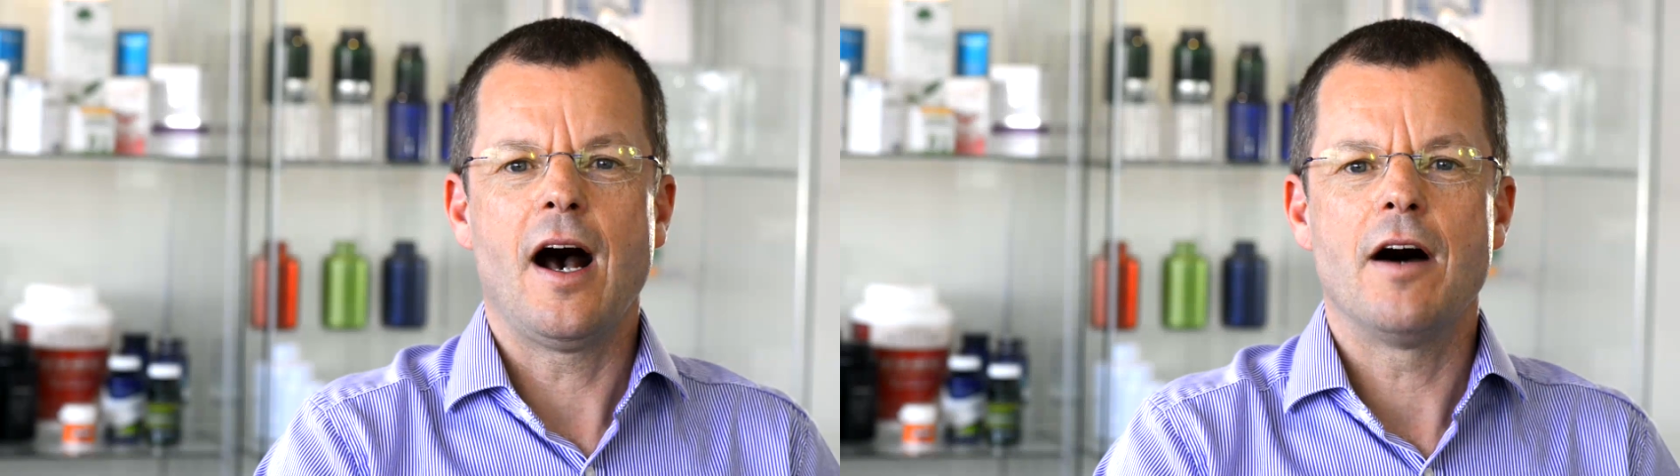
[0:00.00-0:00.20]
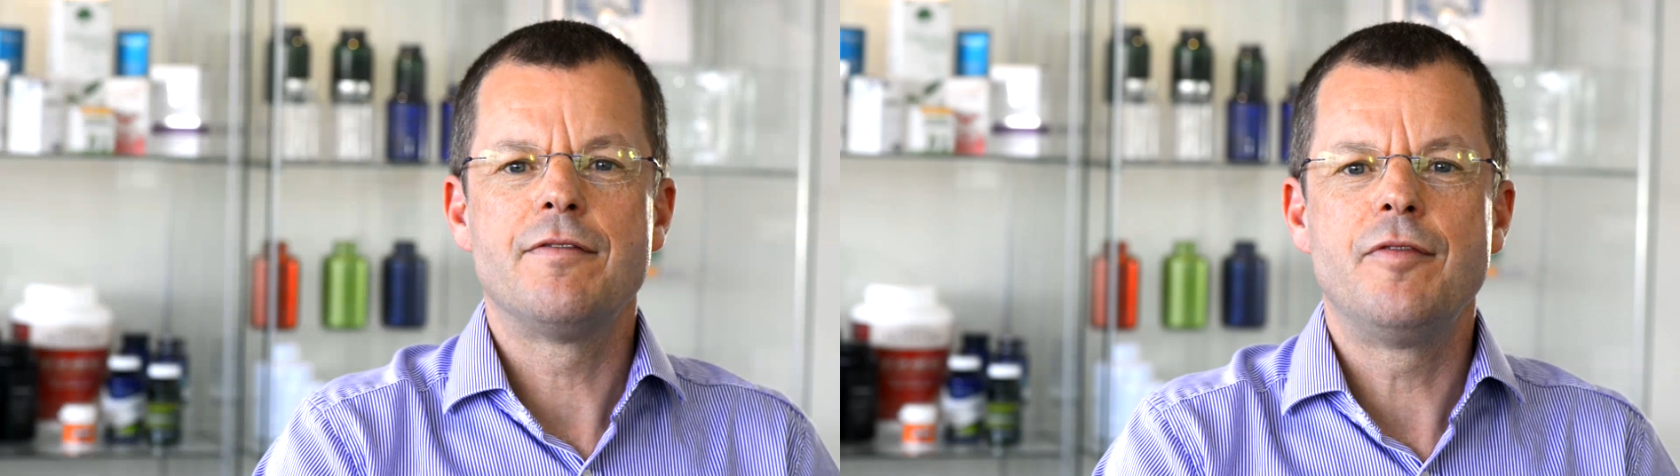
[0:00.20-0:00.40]

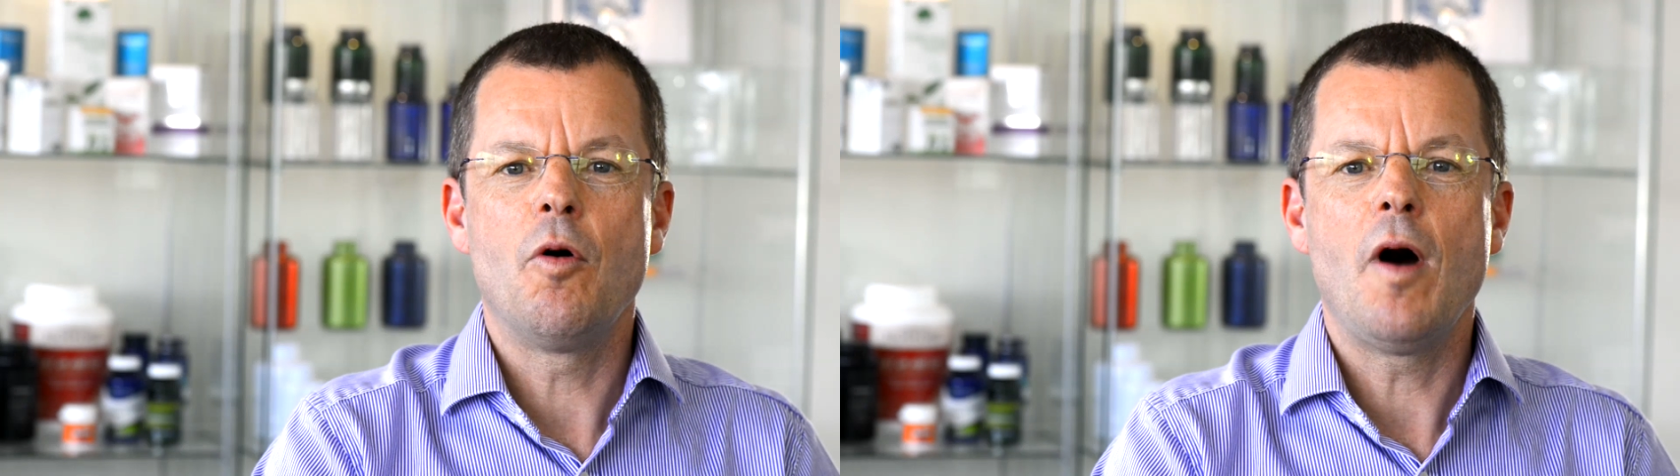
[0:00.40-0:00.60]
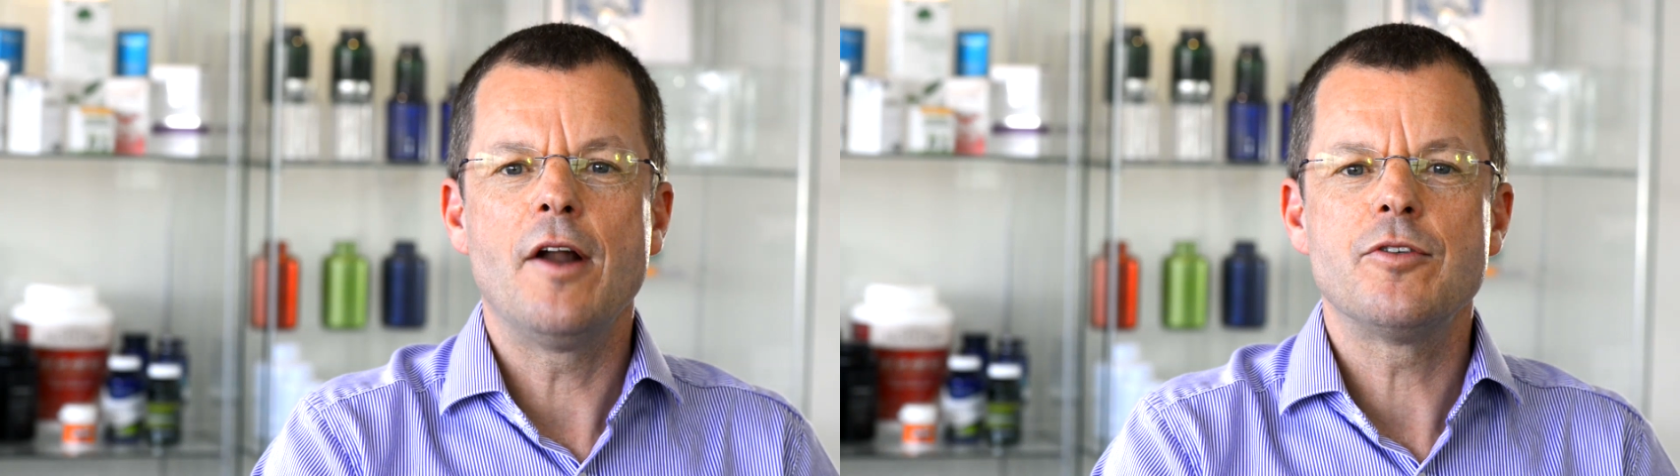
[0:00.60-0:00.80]
Our
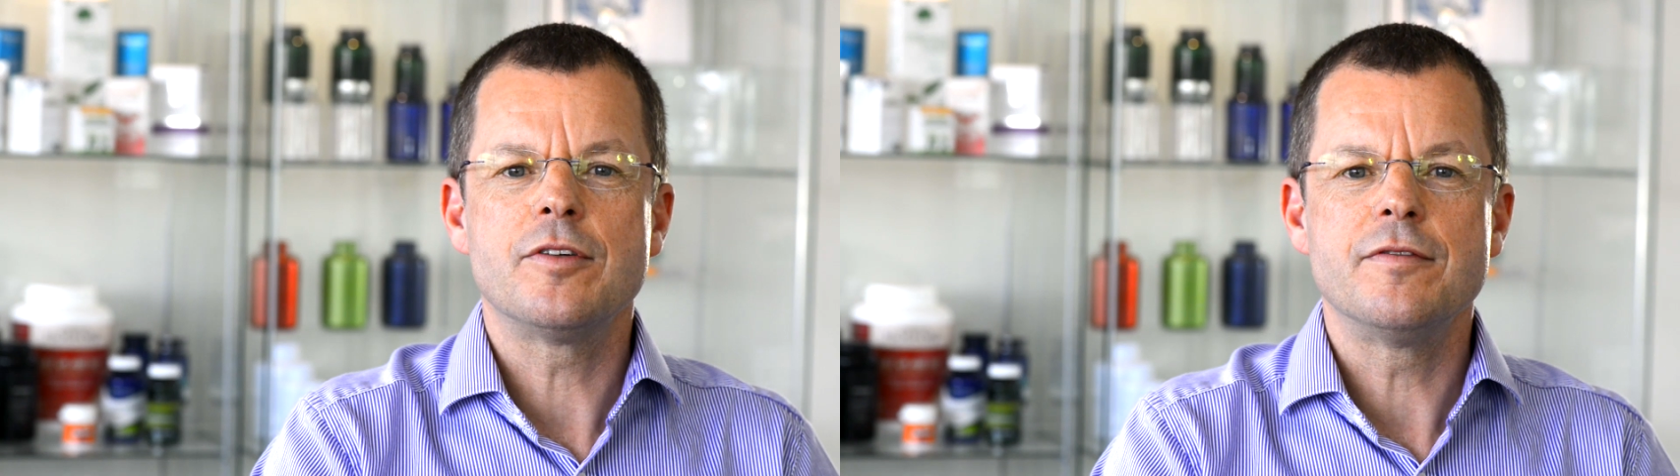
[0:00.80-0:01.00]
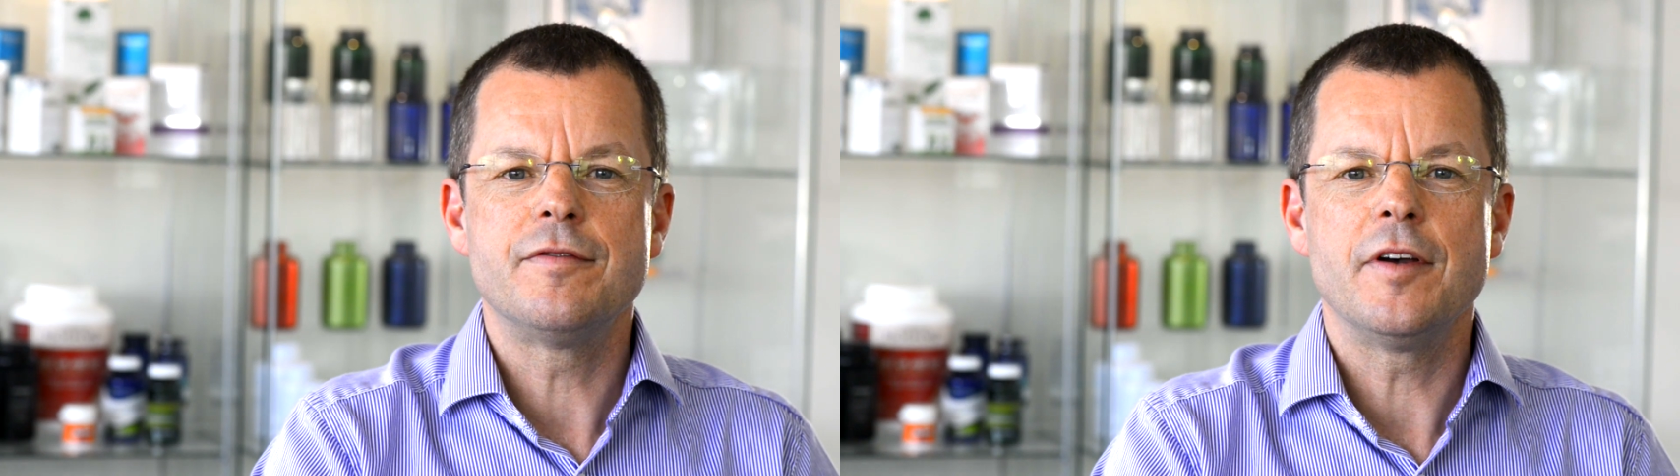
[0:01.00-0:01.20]

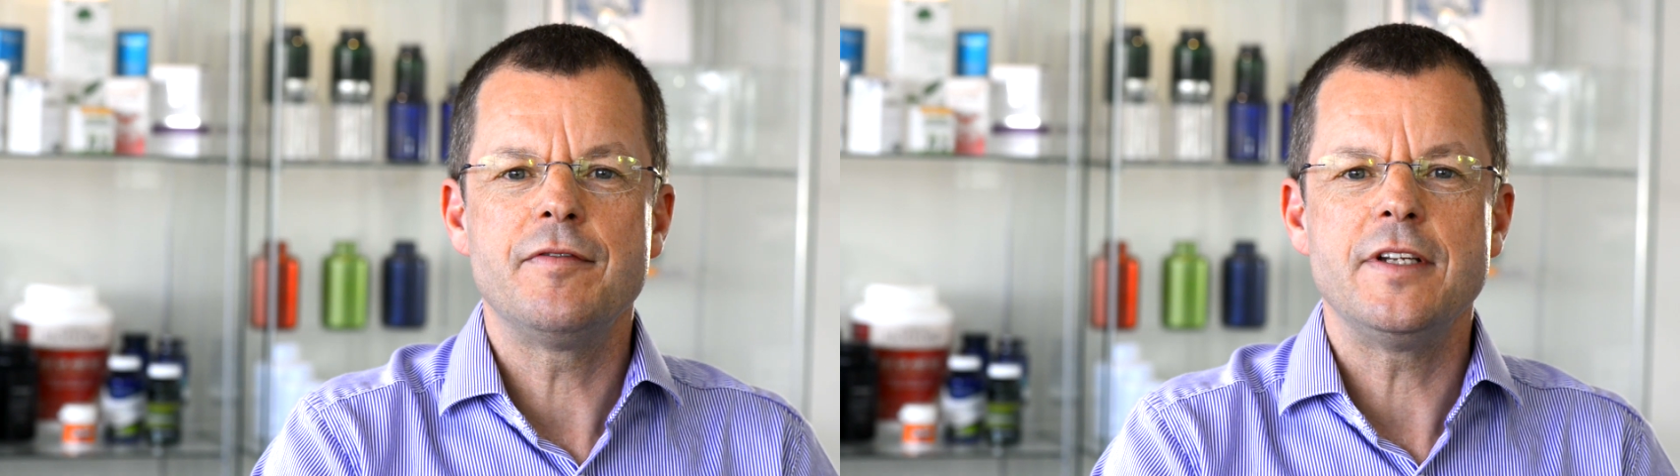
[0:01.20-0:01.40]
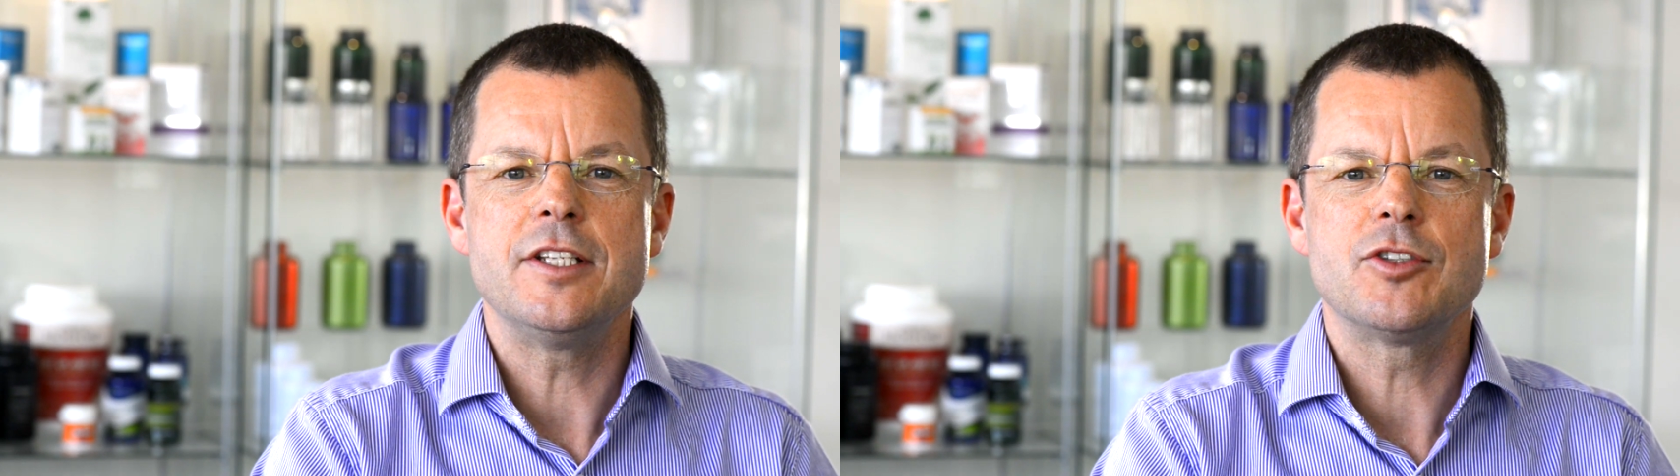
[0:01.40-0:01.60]

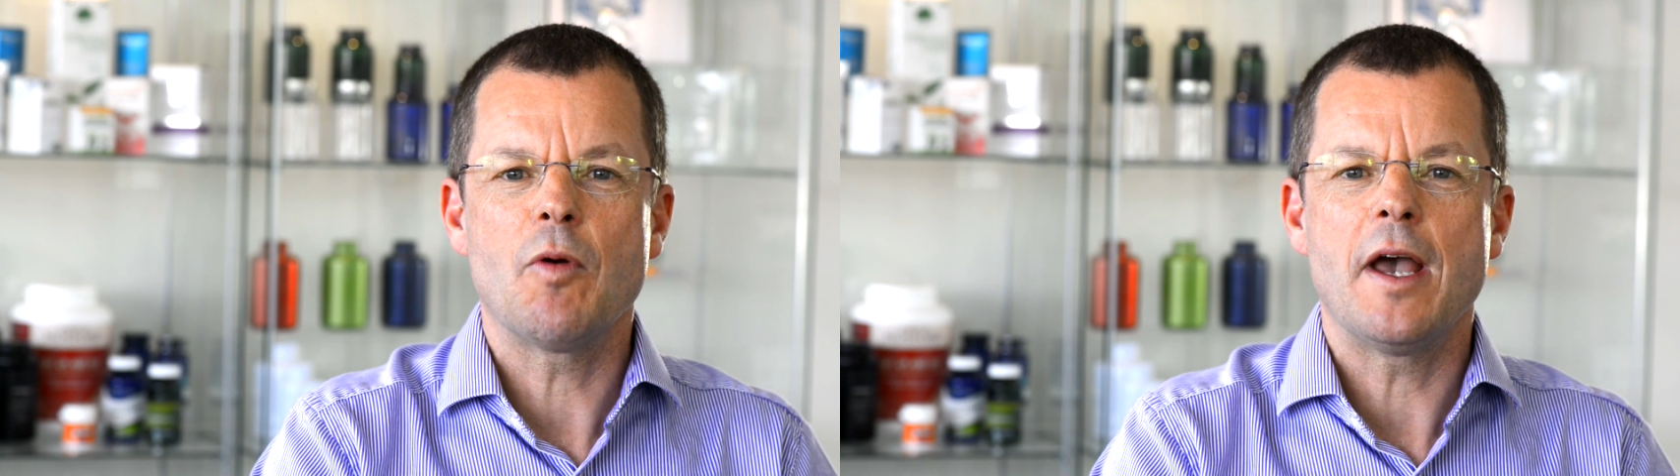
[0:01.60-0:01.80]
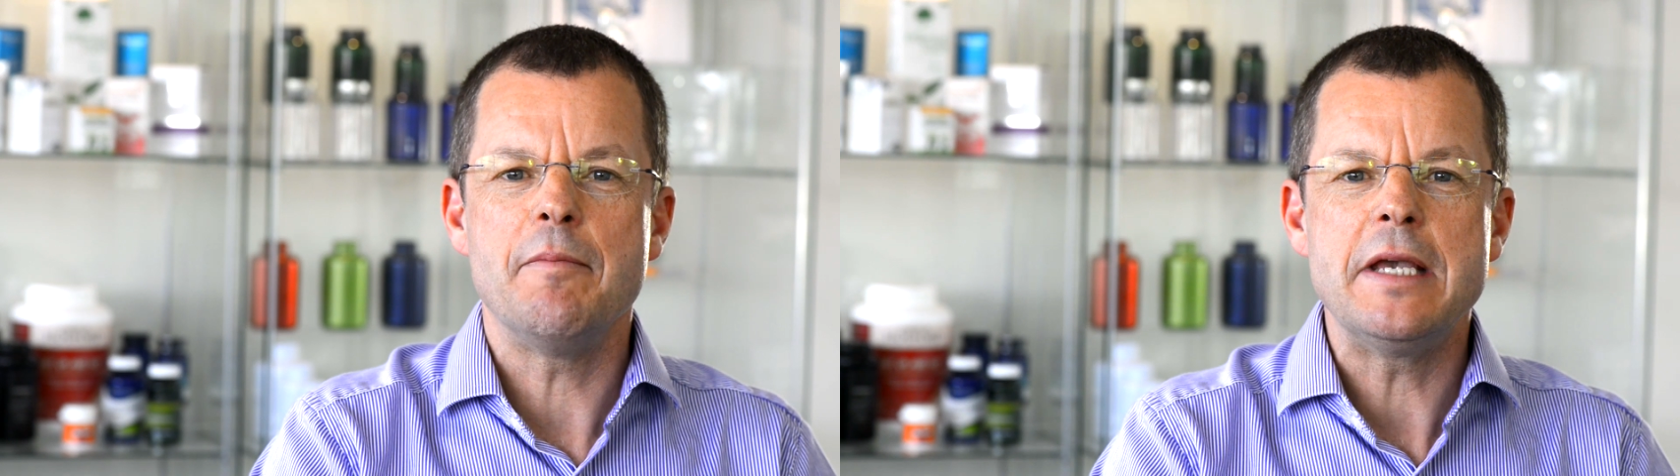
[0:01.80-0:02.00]
450 square